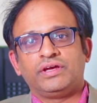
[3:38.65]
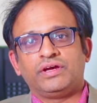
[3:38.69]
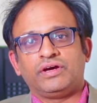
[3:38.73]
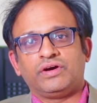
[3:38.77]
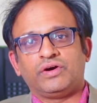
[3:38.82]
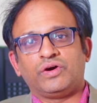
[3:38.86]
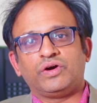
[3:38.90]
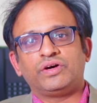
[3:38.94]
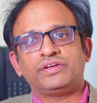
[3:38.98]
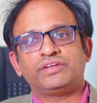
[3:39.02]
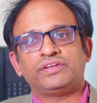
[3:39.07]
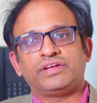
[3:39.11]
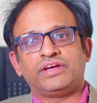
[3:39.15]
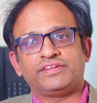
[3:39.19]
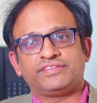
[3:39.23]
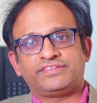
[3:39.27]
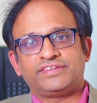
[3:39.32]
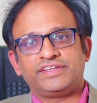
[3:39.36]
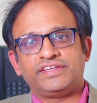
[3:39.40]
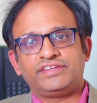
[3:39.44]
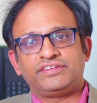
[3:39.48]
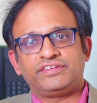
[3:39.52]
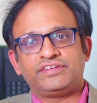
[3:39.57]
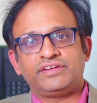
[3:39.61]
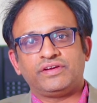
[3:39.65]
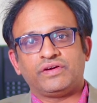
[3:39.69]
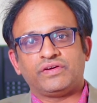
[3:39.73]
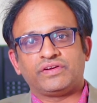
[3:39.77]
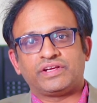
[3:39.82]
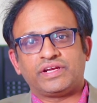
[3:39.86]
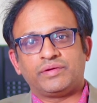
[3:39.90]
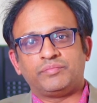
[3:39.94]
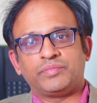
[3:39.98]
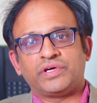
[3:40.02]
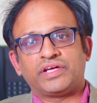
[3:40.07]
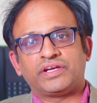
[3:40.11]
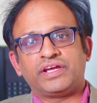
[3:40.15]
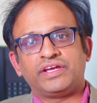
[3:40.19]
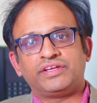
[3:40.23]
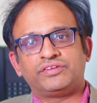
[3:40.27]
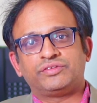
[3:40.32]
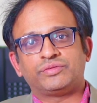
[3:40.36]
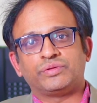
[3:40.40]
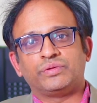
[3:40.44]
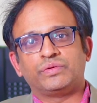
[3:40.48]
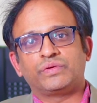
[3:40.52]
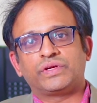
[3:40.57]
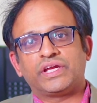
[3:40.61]
or a CT or MRI
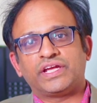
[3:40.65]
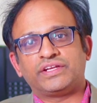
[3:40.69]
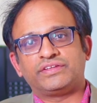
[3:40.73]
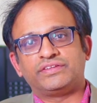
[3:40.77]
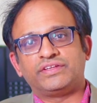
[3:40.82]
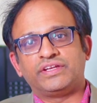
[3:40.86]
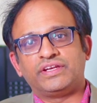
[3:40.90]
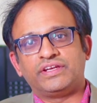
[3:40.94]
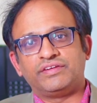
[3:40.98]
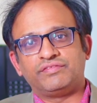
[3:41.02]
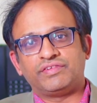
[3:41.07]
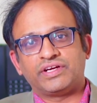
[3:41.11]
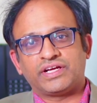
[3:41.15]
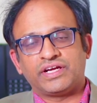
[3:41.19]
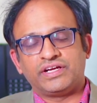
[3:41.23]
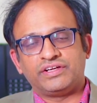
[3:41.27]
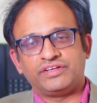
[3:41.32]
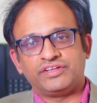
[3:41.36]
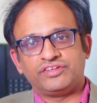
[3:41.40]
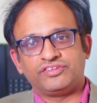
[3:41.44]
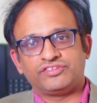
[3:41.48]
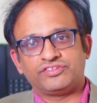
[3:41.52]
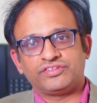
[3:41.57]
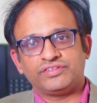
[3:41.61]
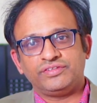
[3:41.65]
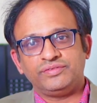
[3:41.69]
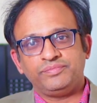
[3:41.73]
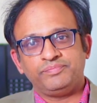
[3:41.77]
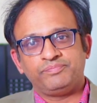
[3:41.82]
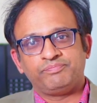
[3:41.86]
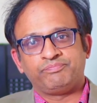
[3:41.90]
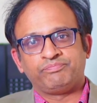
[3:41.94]
to look at the liver condition.